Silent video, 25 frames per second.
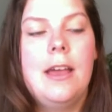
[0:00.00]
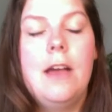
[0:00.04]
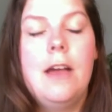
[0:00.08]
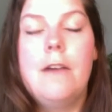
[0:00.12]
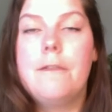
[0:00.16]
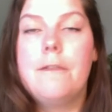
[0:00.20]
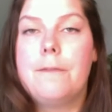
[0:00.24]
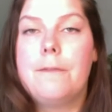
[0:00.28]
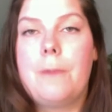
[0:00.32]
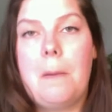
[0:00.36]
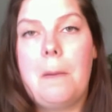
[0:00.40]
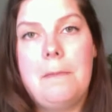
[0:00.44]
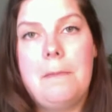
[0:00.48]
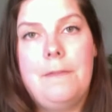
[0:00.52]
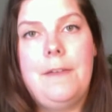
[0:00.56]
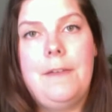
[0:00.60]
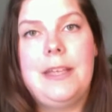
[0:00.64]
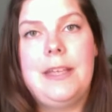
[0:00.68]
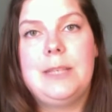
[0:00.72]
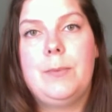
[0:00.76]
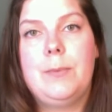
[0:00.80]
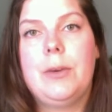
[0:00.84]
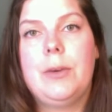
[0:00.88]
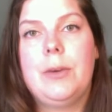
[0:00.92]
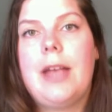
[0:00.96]
from
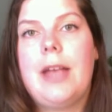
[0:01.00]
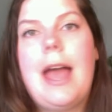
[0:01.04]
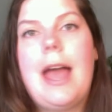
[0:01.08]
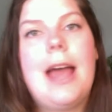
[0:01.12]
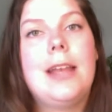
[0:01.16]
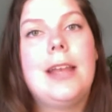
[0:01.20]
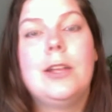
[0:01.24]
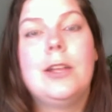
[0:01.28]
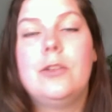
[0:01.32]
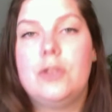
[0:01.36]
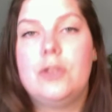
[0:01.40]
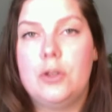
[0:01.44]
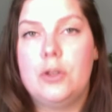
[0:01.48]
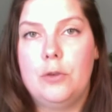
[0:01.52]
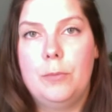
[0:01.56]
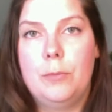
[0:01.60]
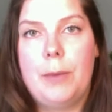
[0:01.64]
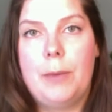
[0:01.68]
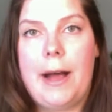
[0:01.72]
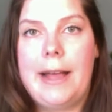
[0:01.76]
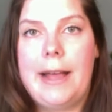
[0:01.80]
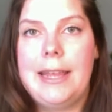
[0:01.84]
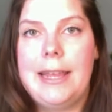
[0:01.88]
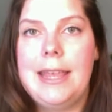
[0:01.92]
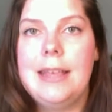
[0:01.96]
Facebook ad to
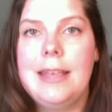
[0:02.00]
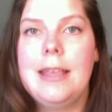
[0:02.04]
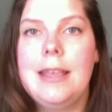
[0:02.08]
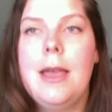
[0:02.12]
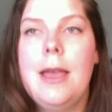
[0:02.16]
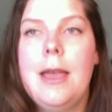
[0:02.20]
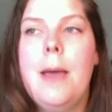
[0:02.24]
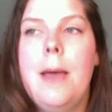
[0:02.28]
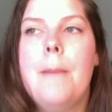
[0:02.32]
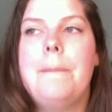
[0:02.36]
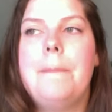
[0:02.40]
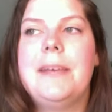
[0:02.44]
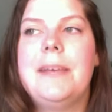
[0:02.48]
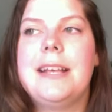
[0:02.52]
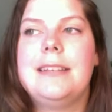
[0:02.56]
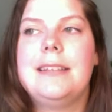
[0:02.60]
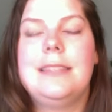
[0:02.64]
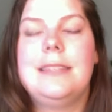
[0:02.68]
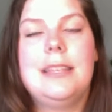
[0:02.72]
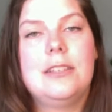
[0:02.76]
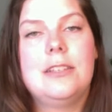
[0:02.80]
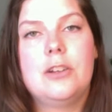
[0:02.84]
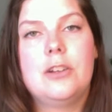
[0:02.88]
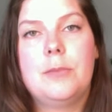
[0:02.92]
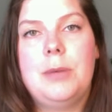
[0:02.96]
buying, because
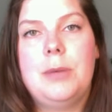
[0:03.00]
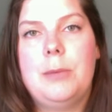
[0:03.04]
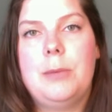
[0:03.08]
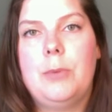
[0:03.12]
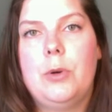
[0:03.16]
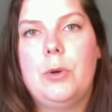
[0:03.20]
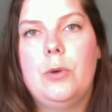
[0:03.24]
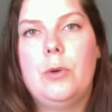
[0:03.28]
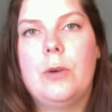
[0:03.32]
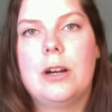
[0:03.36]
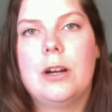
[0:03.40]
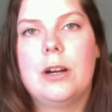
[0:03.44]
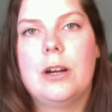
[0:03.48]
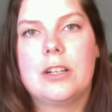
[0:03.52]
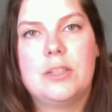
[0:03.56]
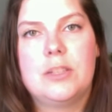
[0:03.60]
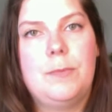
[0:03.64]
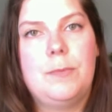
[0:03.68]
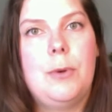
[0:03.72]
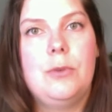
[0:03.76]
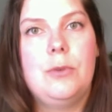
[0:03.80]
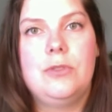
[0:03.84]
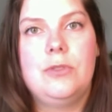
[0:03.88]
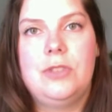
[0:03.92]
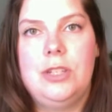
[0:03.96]
these are people who are
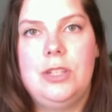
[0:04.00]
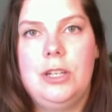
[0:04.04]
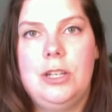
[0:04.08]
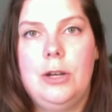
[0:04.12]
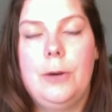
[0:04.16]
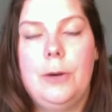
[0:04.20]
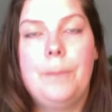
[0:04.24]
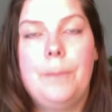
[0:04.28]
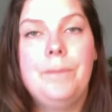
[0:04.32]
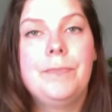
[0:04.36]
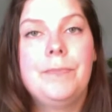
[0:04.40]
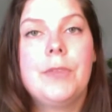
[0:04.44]
exposed to you.